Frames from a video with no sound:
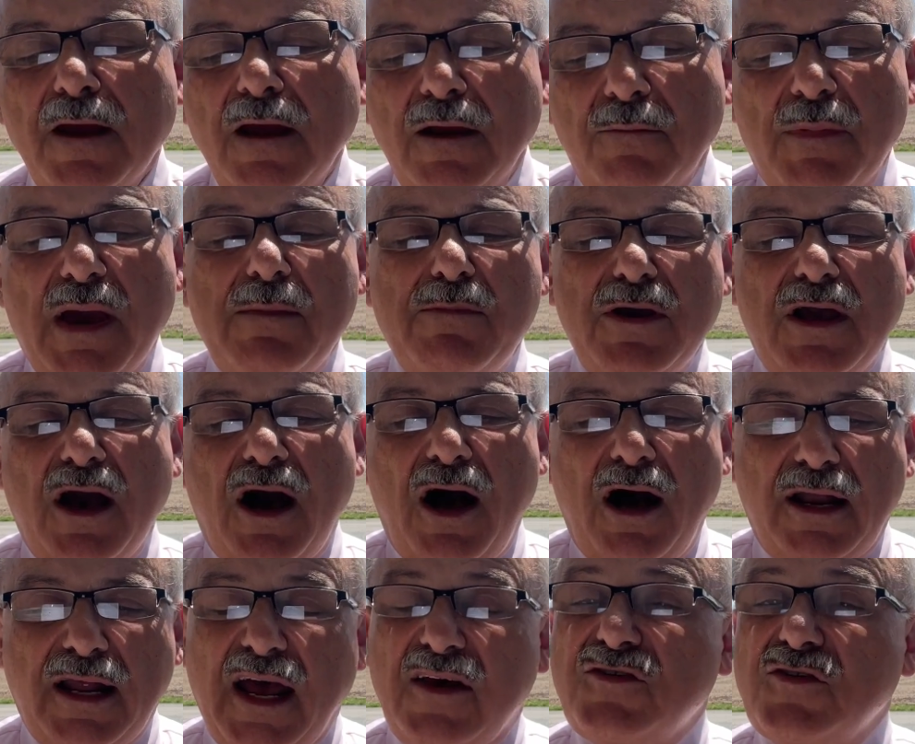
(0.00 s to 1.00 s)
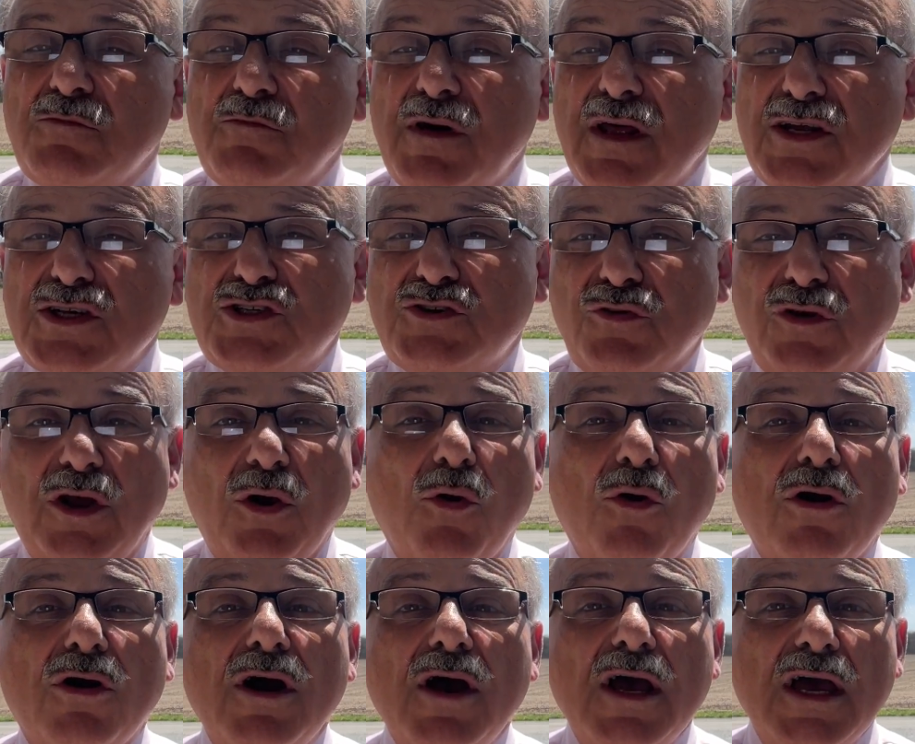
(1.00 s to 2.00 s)
Maybe God has a ministry
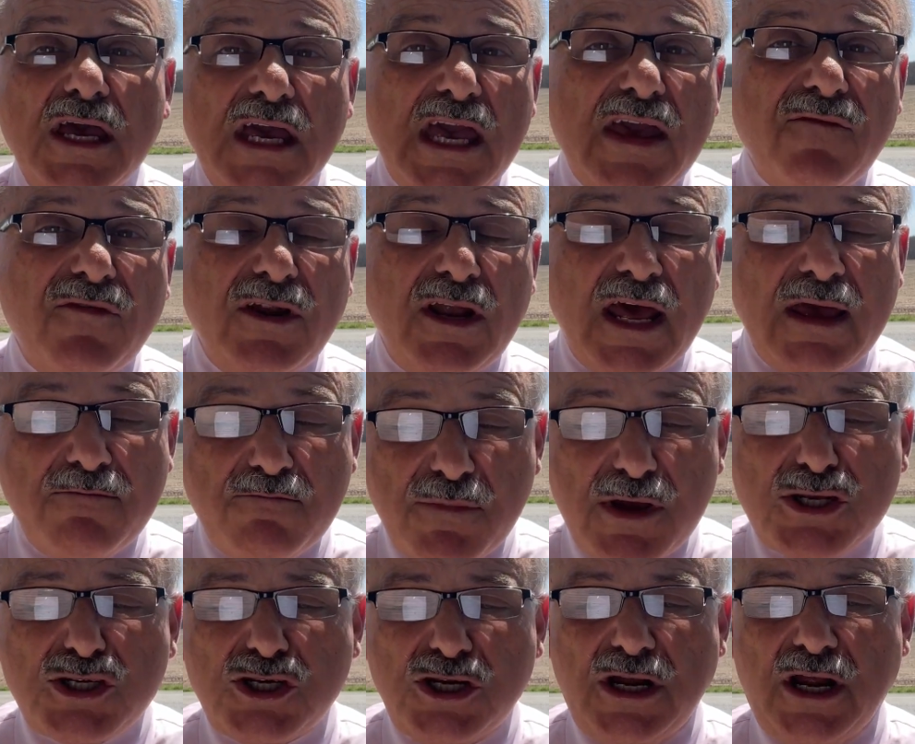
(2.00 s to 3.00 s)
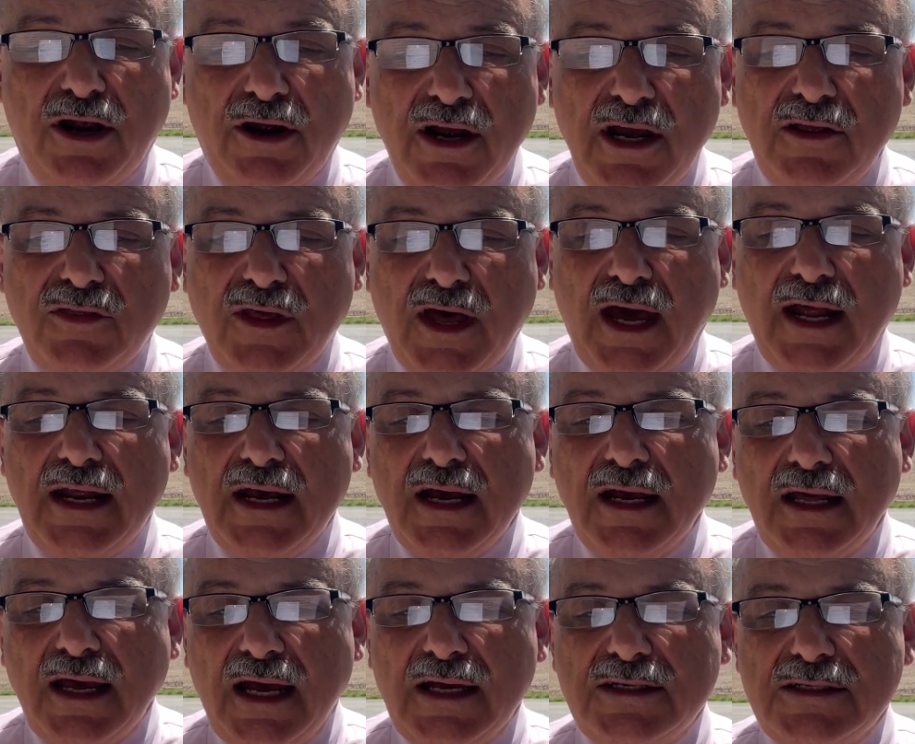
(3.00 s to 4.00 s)
or even a missionary that
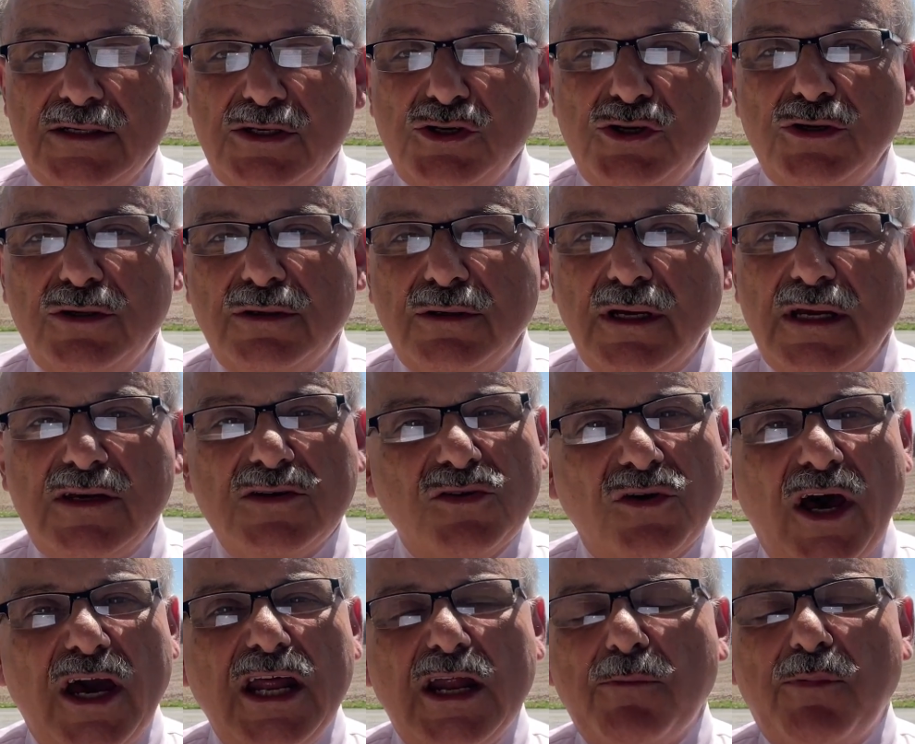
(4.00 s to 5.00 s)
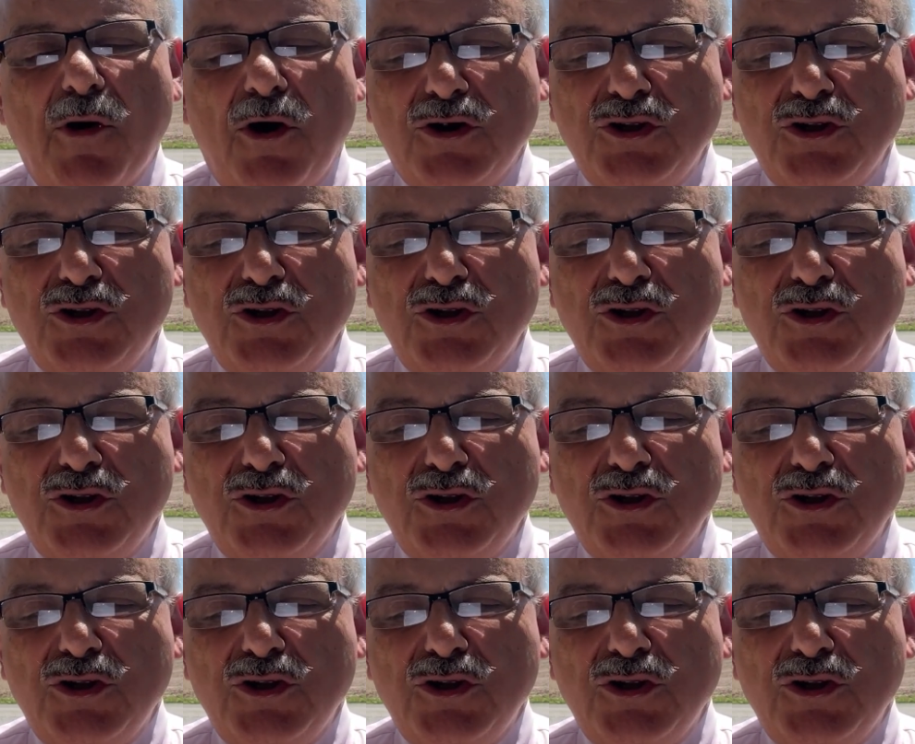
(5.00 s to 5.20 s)
he's laid upon